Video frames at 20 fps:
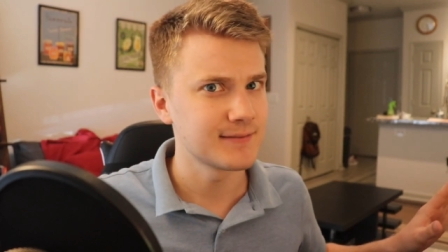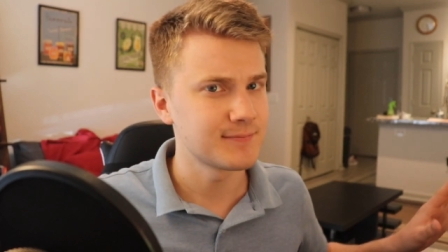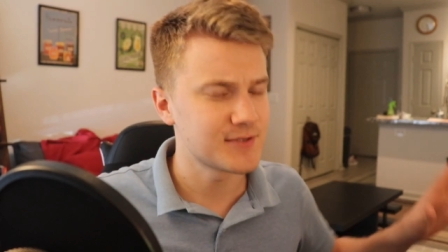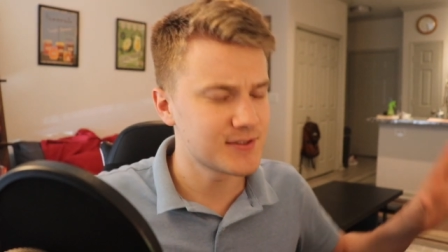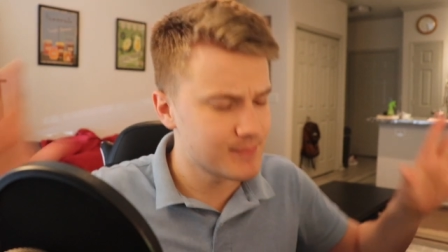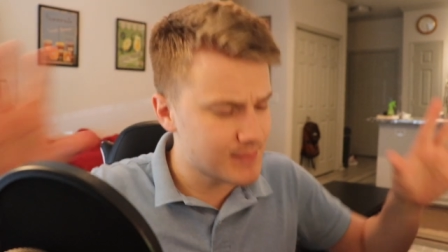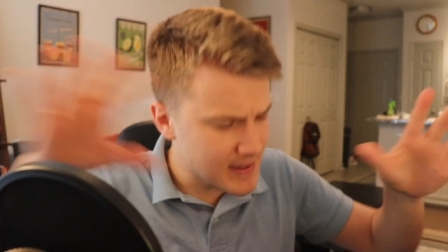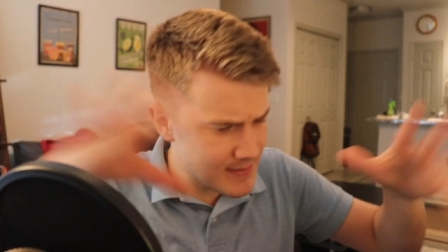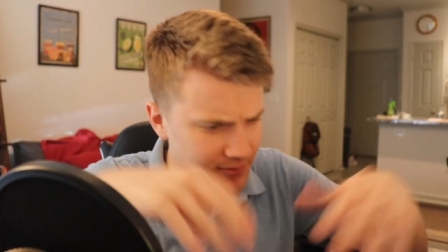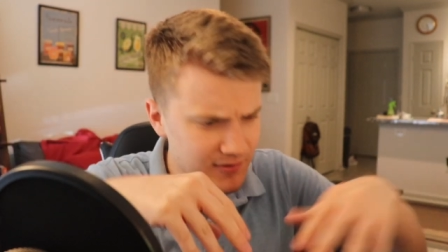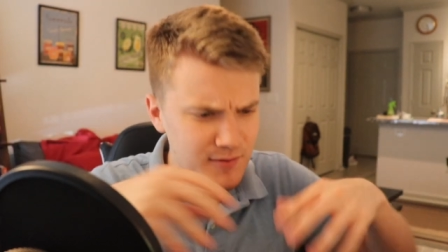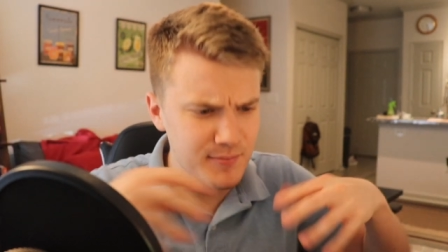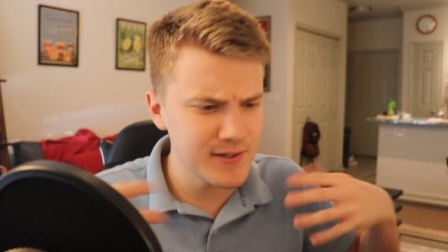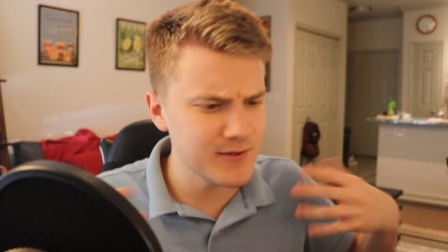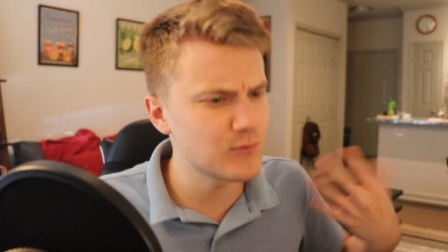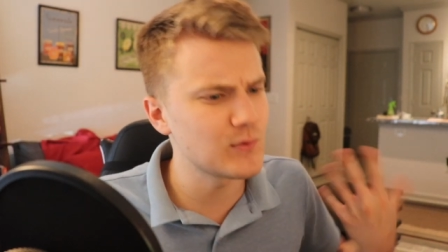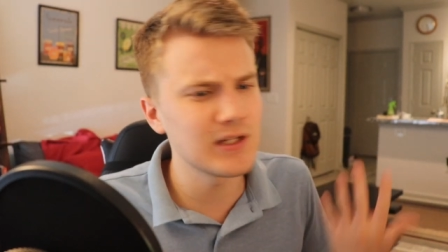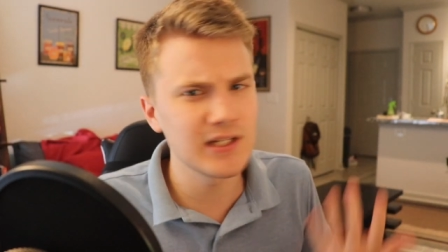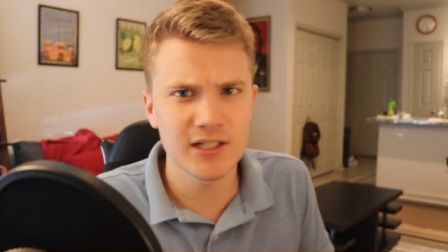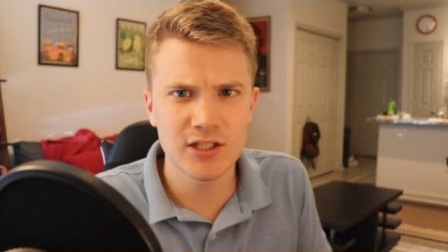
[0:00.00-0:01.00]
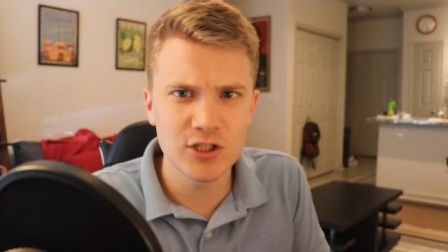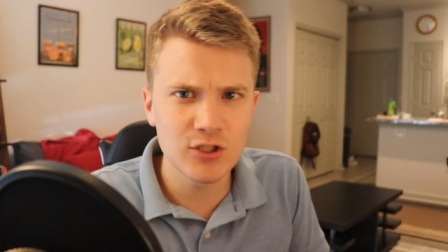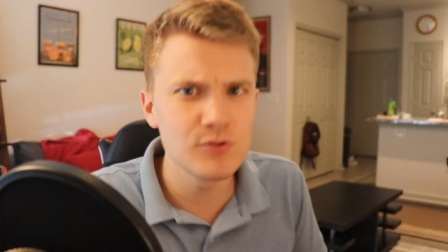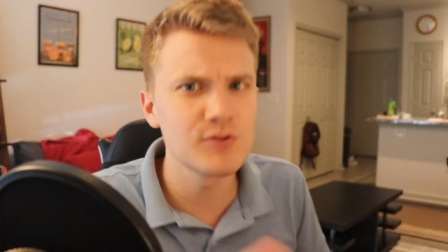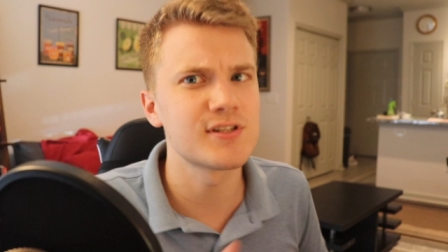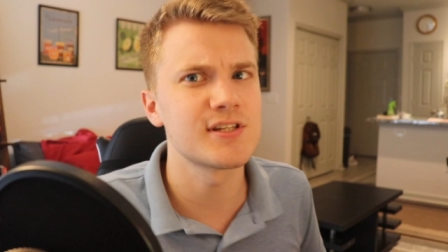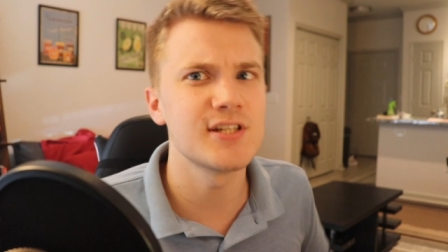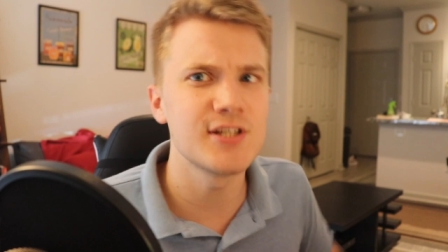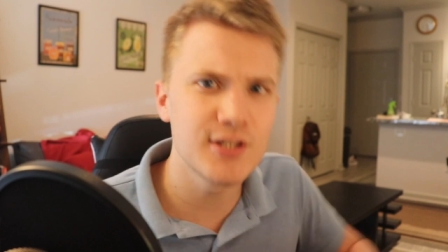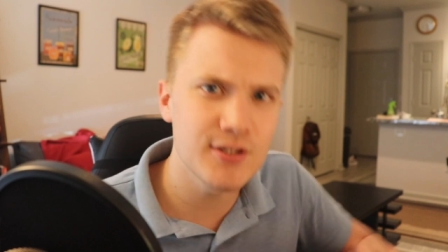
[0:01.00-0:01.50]
Some people have been really
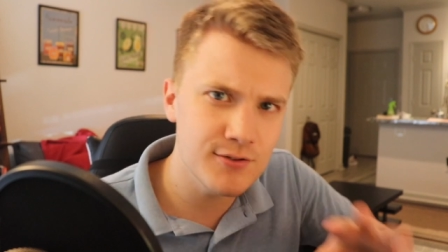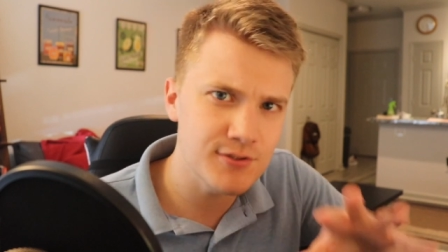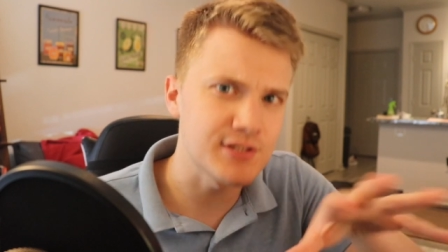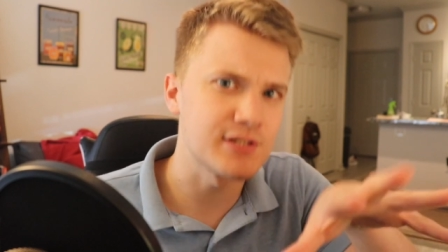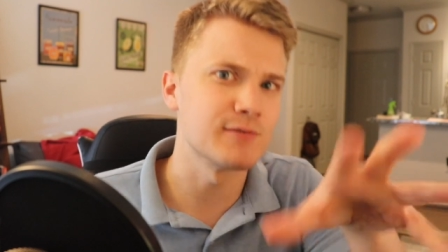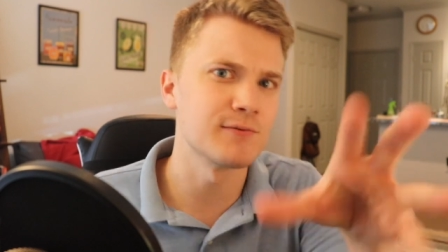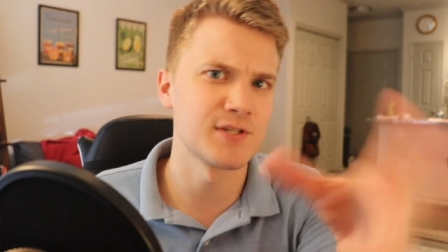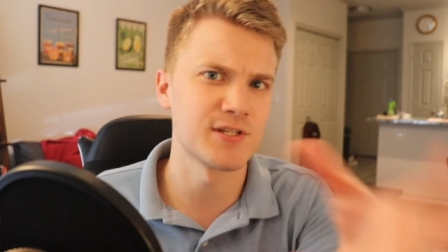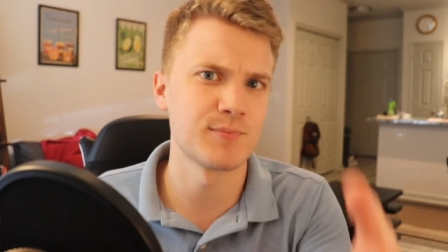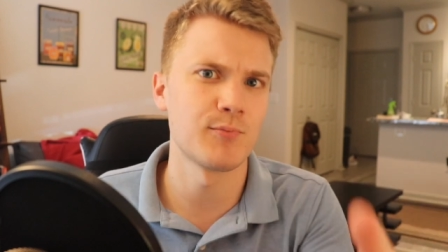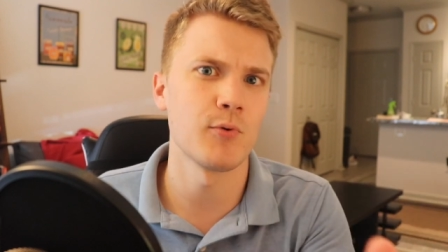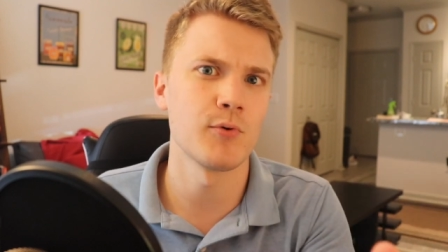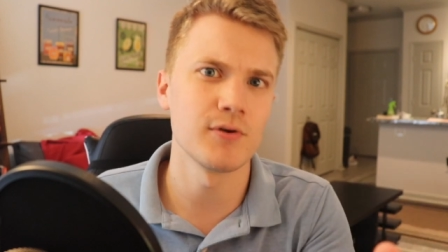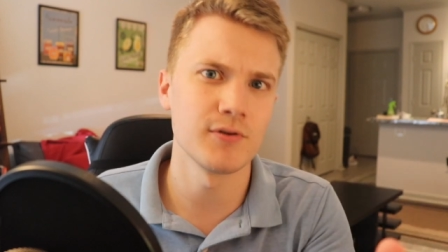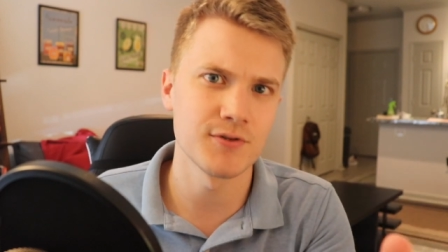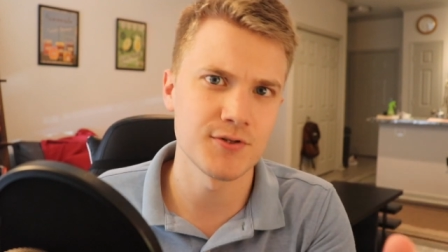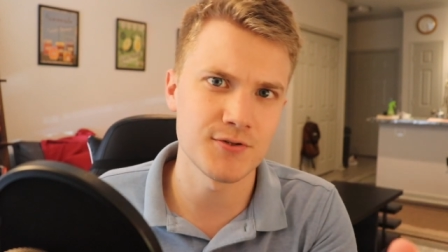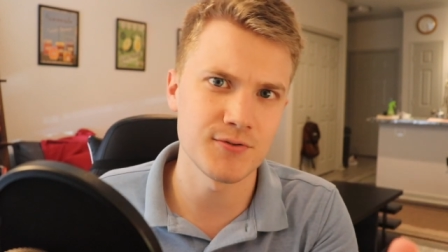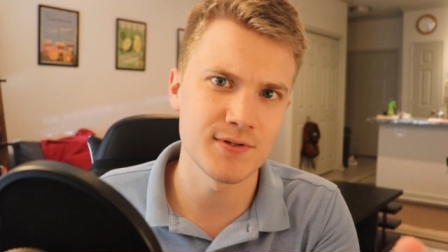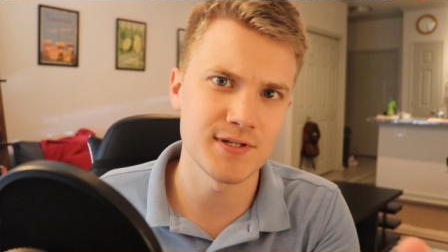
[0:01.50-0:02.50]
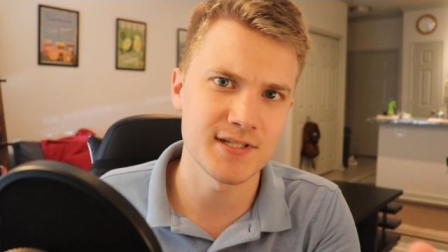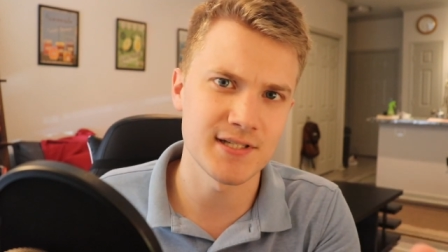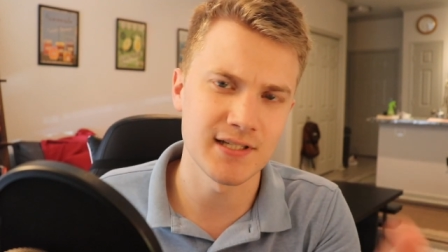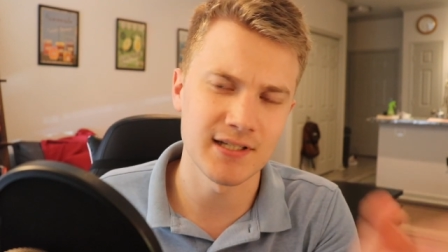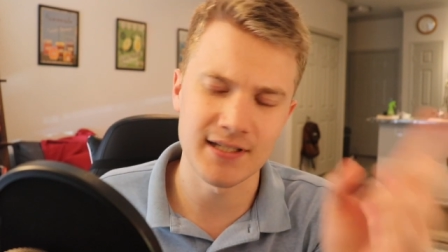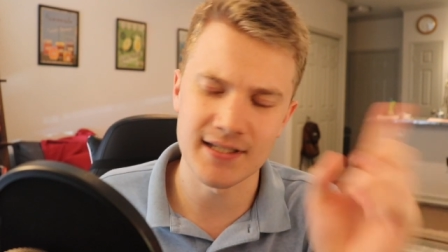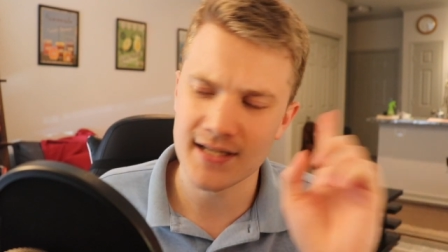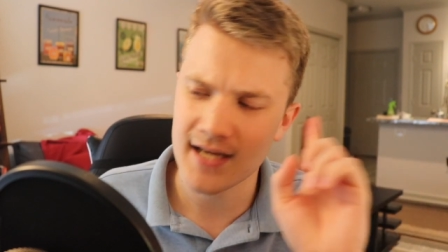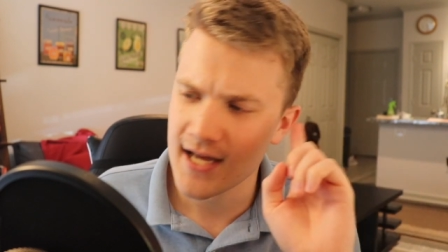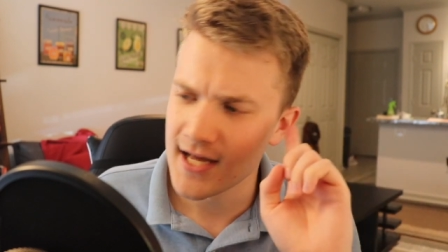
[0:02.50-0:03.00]
loosey-goosey with spoilers
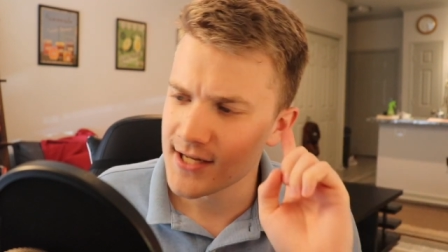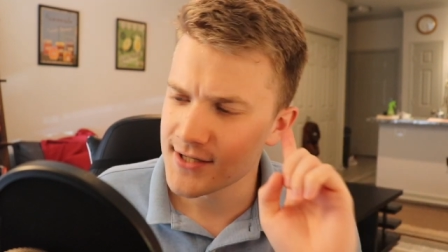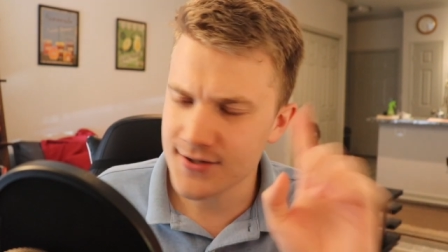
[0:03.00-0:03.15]
recently.